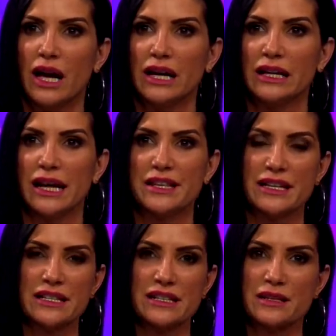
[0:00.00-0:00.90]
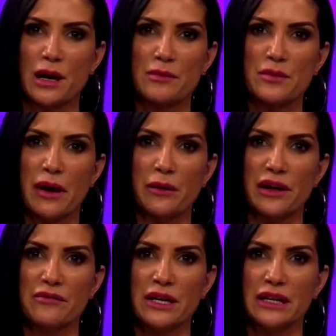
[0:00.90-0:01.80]
And I think it just comes by
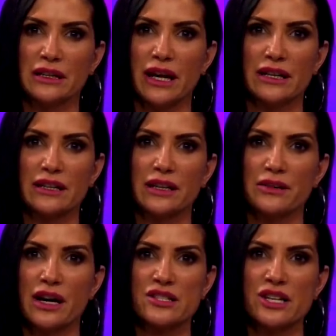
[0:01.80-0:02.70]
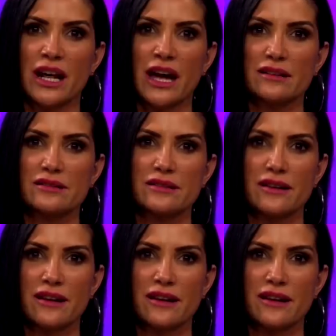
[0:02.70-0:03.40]
way of being like, you know, young Gen X.